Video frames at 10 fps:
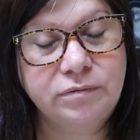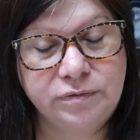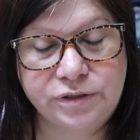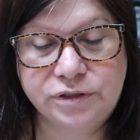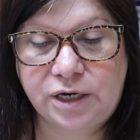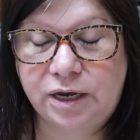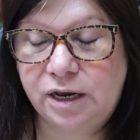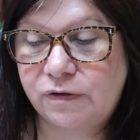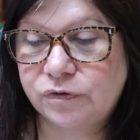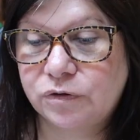which I'd
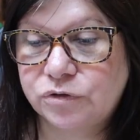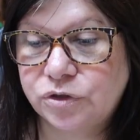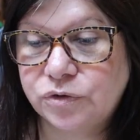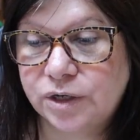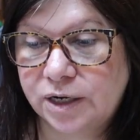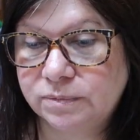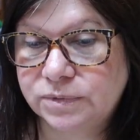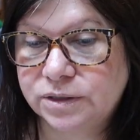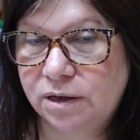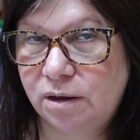have to go 2
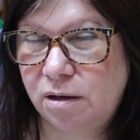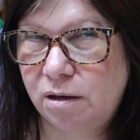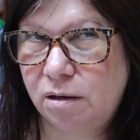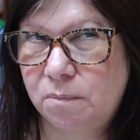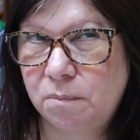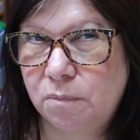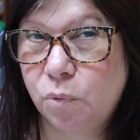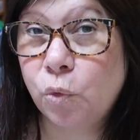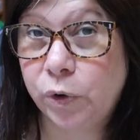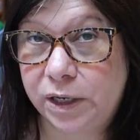times a
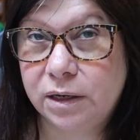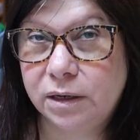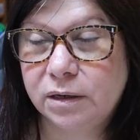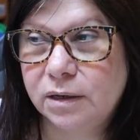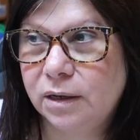week